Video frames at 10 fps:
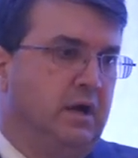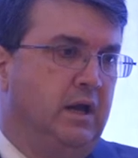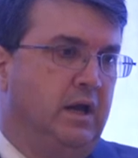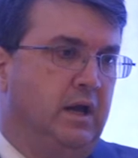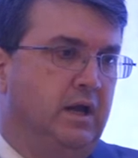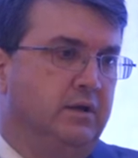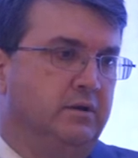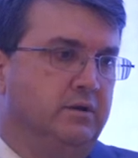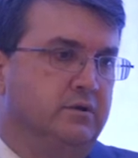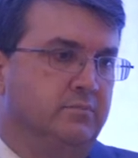
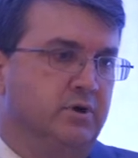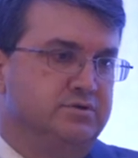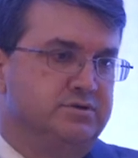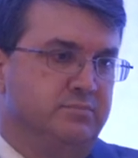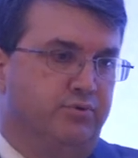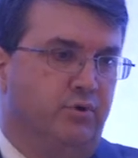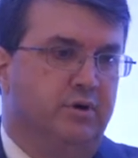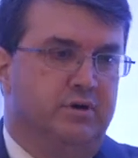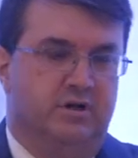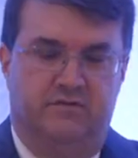And the most
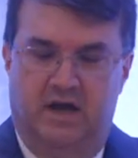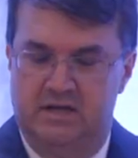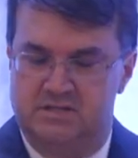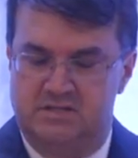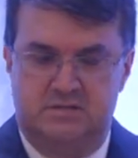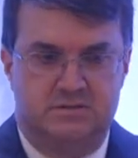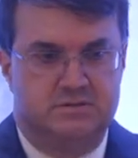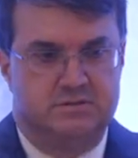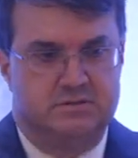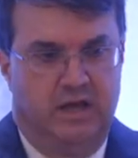important advice
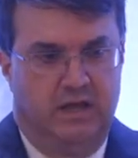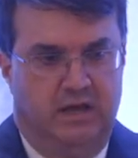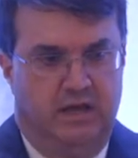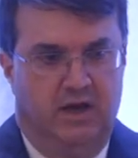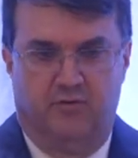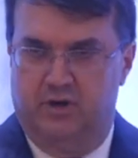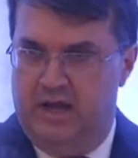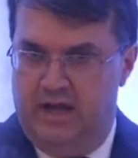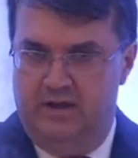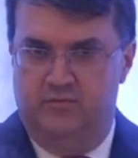that he ever
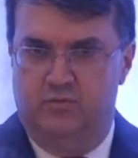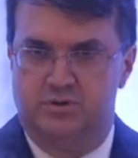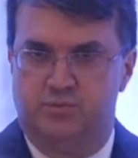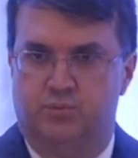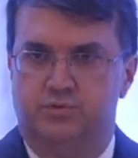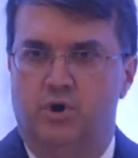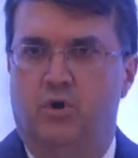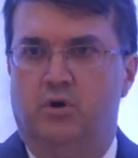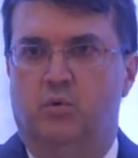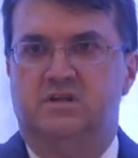gave was
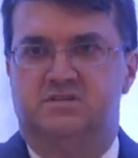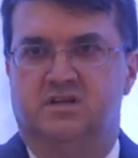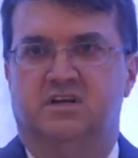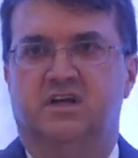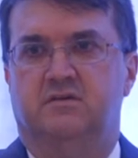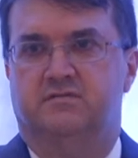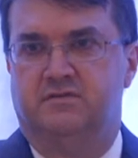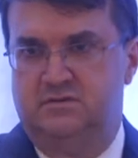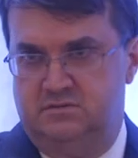knowing when to leave.